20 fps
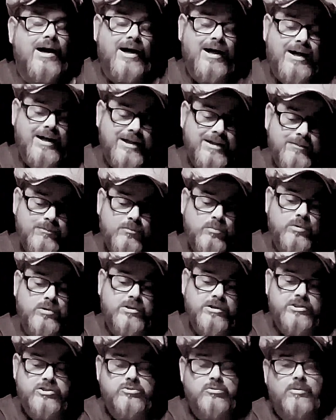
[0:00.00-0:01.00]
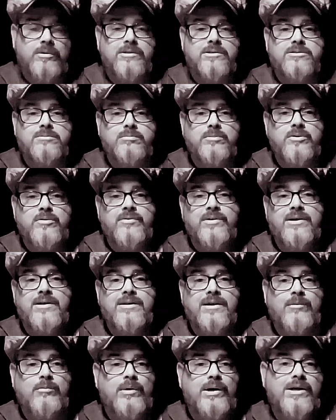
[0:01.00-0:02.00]
I really enjoy this
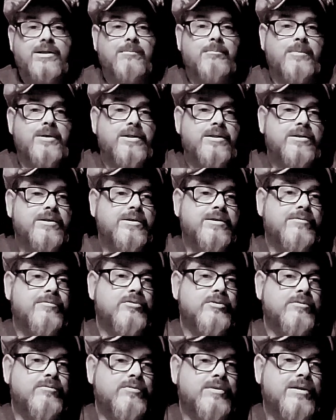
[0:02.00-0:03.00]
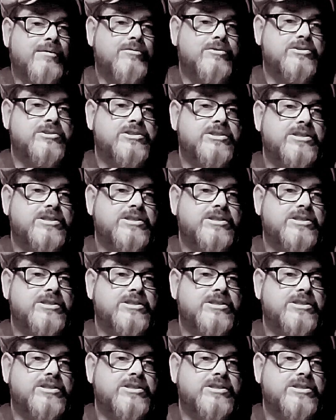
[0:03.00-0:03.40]
movie. I recommend it if you've never